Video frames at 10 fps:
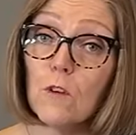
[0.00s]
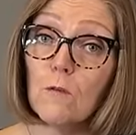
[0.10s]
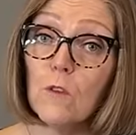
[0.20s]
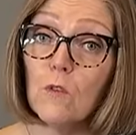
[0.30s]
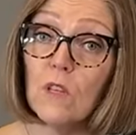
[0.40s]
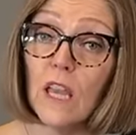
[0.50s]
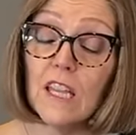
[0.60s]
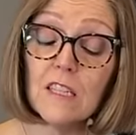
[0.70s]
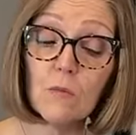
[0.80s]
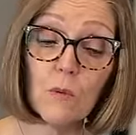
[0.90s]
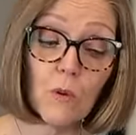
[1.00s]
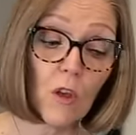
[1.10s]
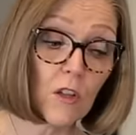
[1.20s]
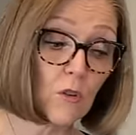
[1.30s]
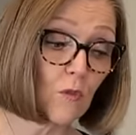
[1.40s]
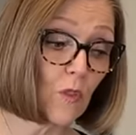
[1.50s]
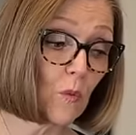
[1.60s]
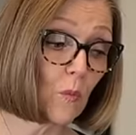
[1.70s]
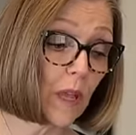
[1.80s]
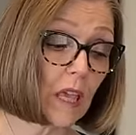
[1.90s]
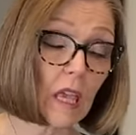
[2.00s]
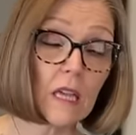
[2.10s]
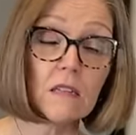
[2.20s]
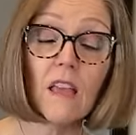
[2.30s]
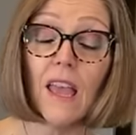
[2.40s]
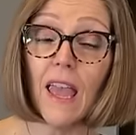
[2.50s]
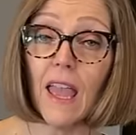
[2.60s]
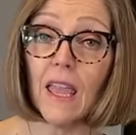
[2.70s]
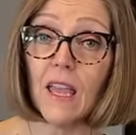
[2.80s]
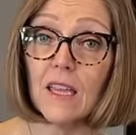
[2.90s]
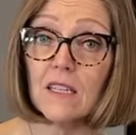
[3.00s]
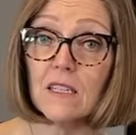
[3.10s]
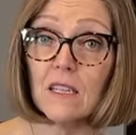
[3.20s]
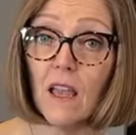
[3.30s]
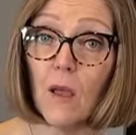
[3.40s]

a few days. We were gone over the weekend and